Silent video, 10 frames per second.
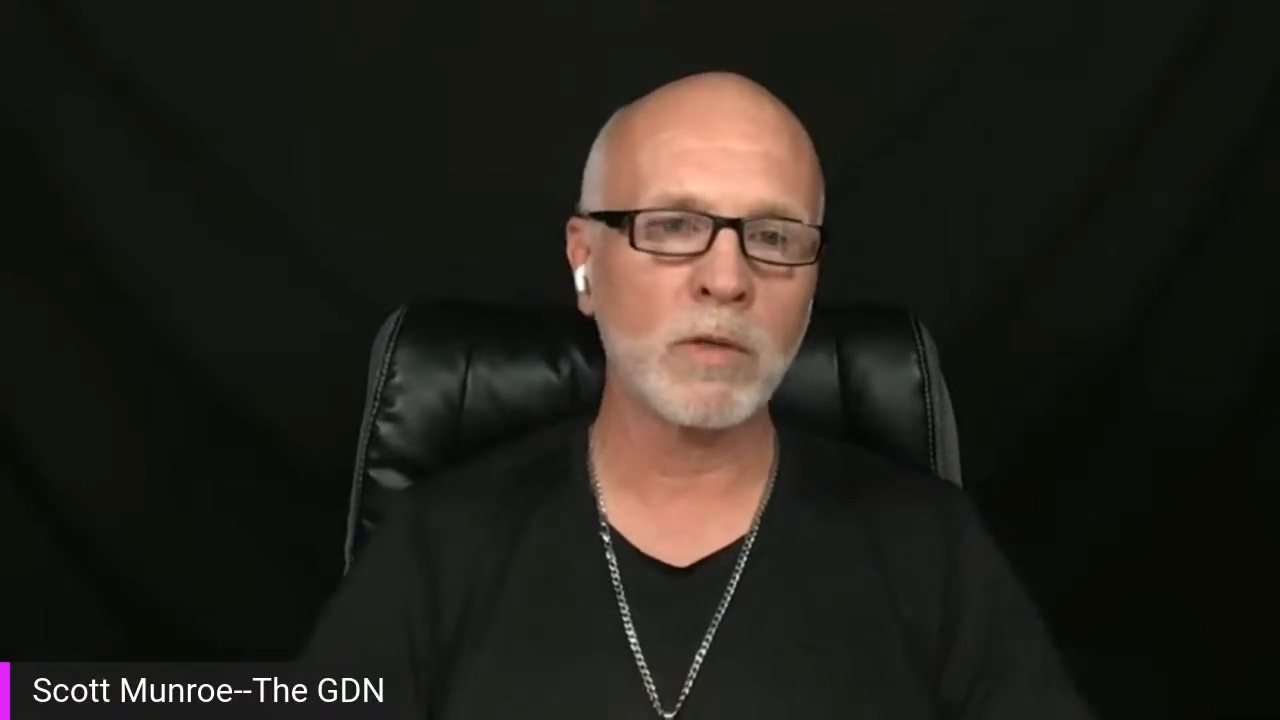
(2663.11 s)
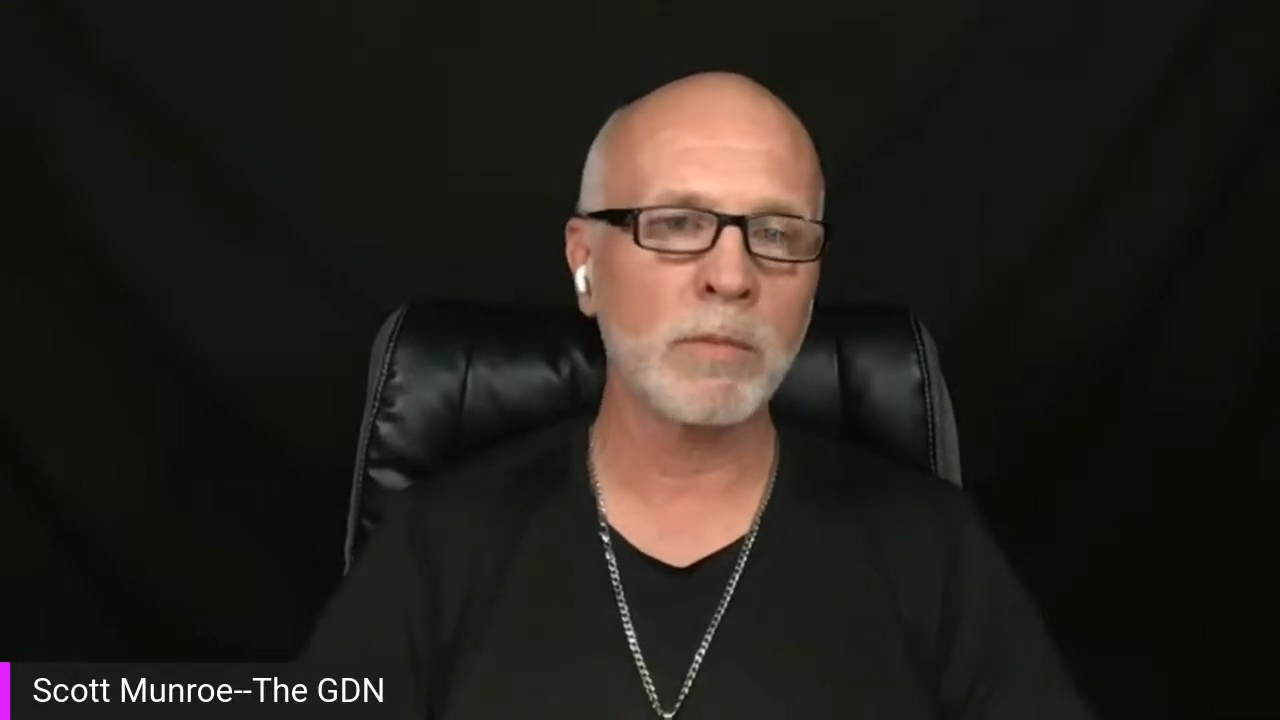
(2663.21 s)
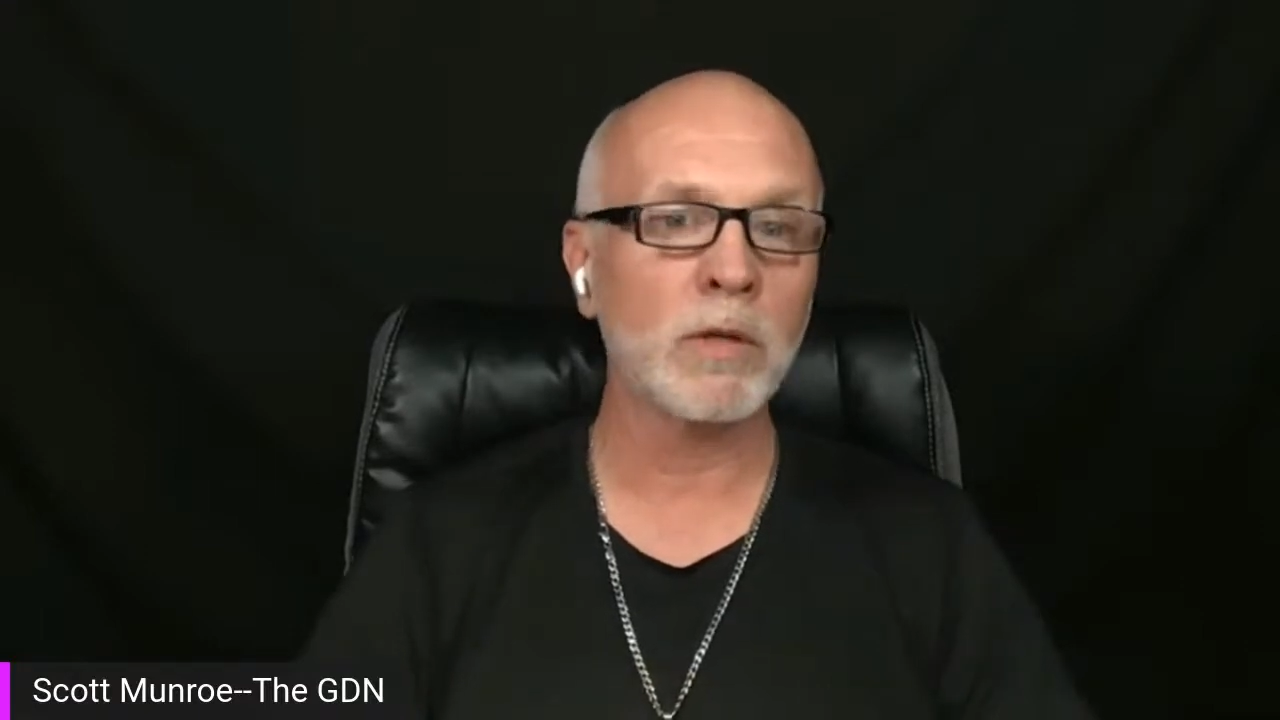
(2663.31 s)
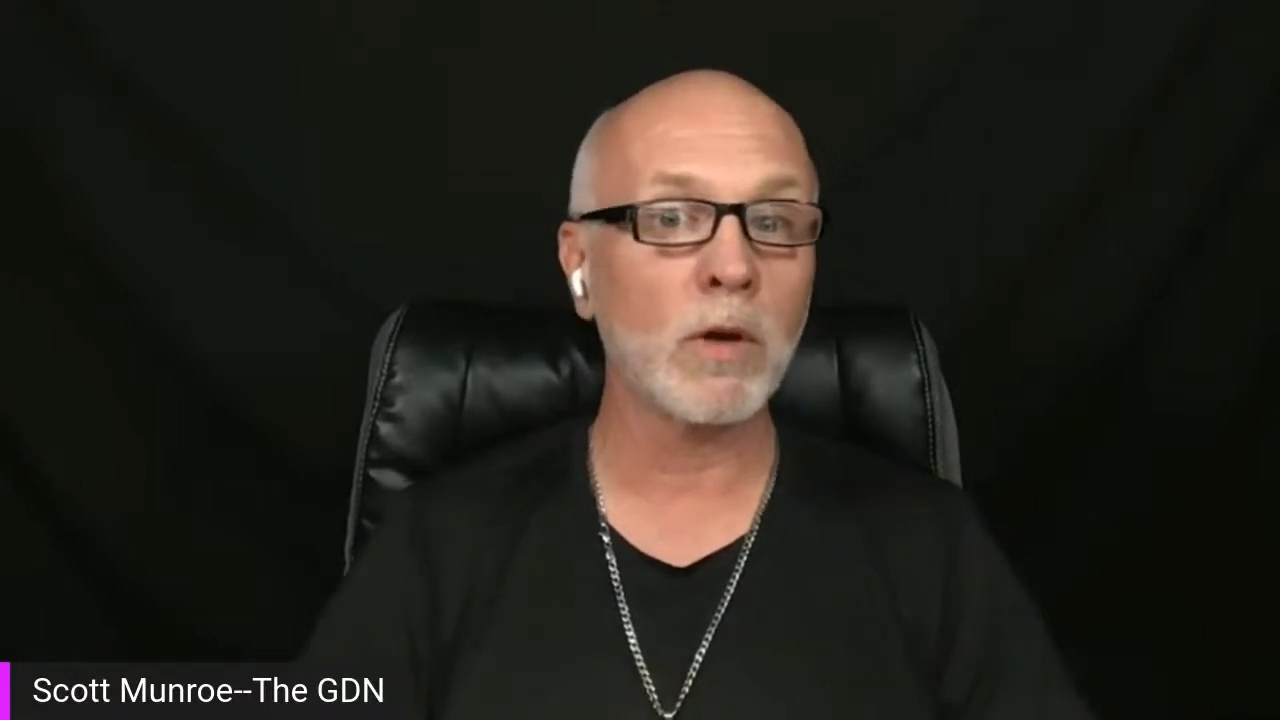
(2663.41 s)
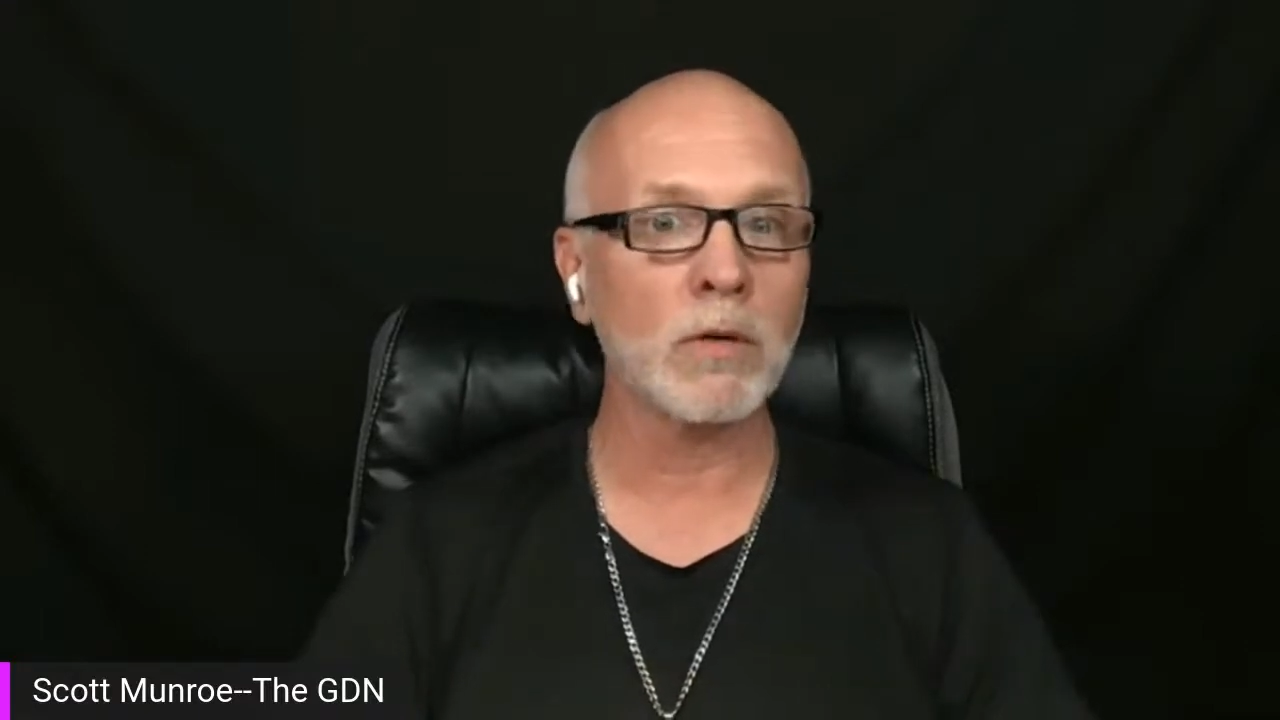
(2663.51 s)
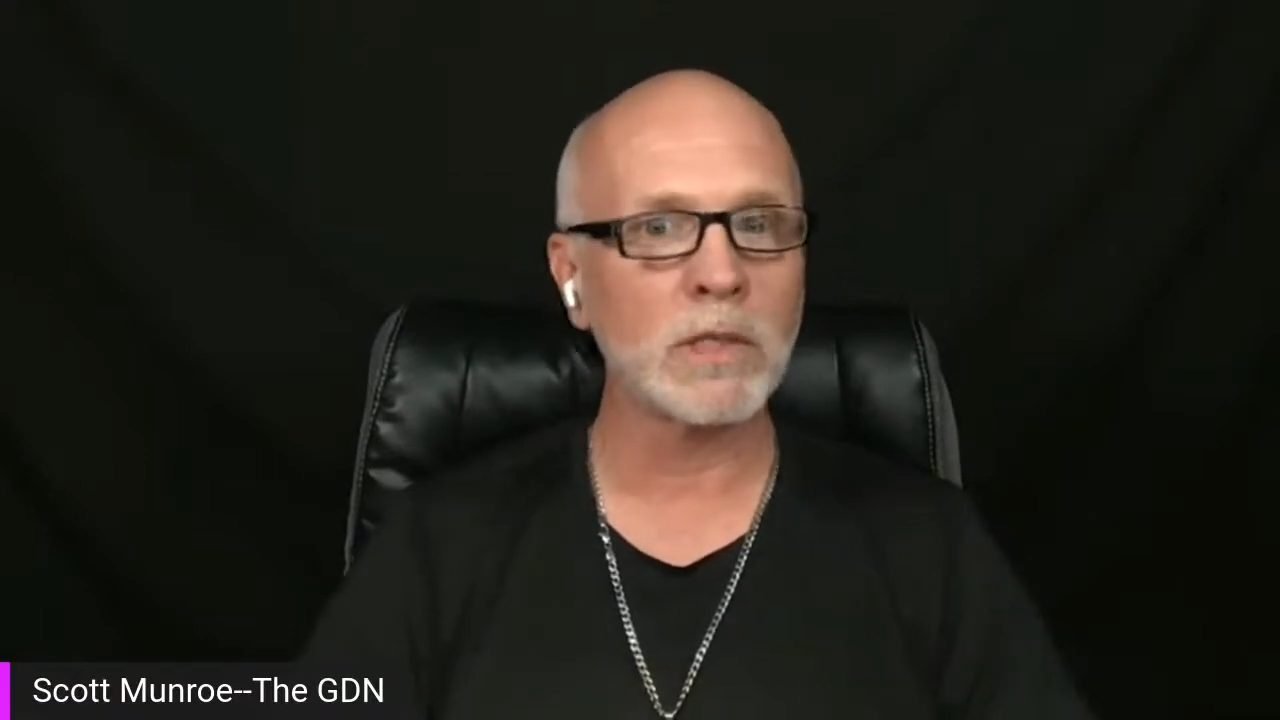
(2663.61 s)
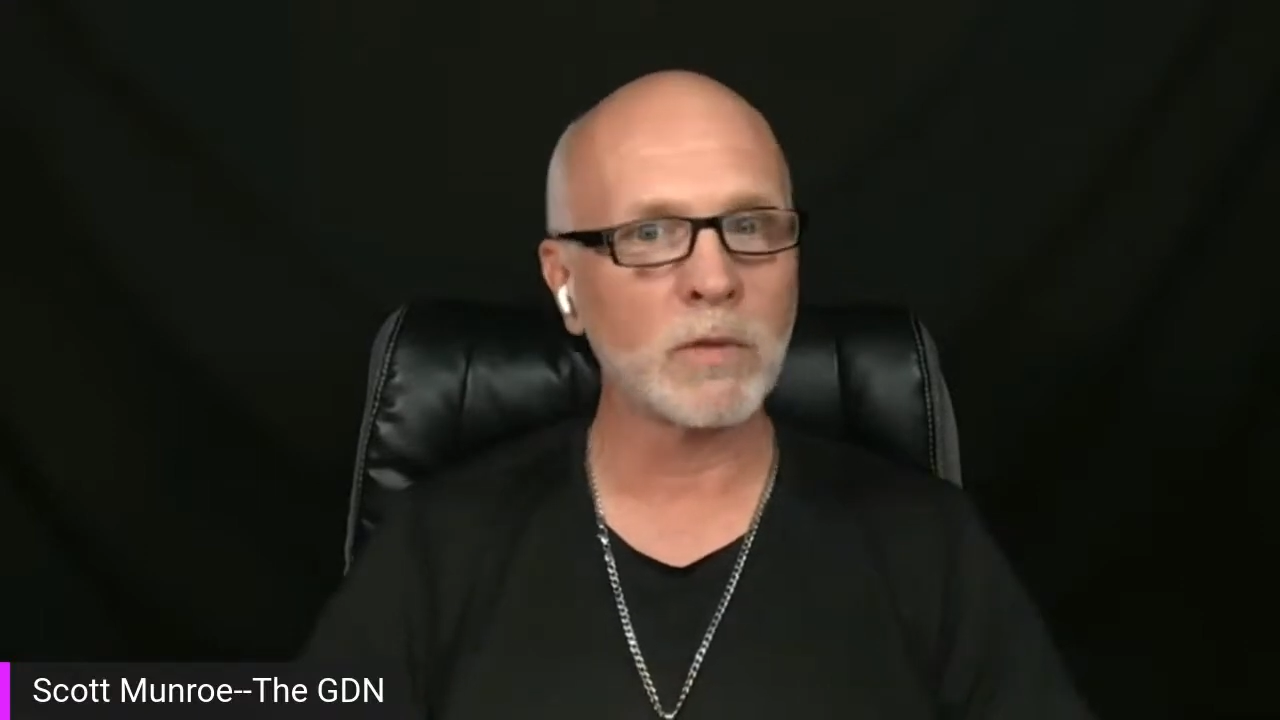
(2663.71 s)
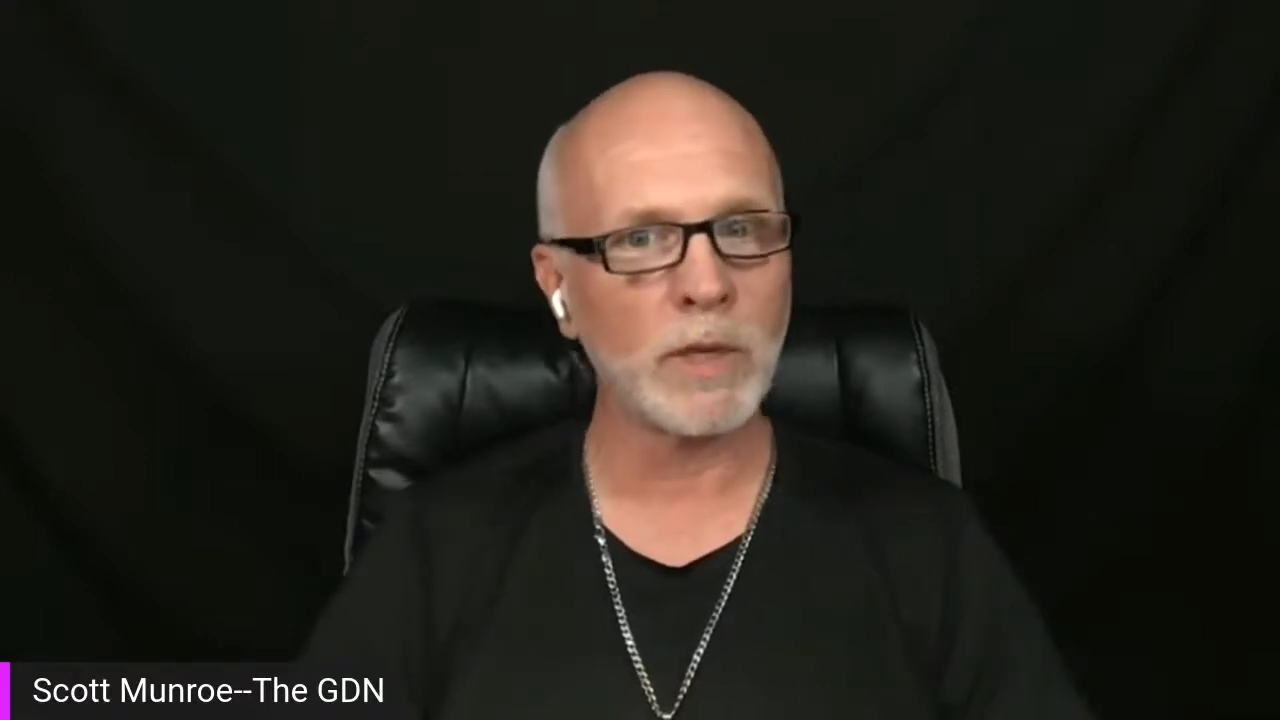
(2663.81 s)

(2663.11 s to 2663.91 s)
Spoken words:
you build all these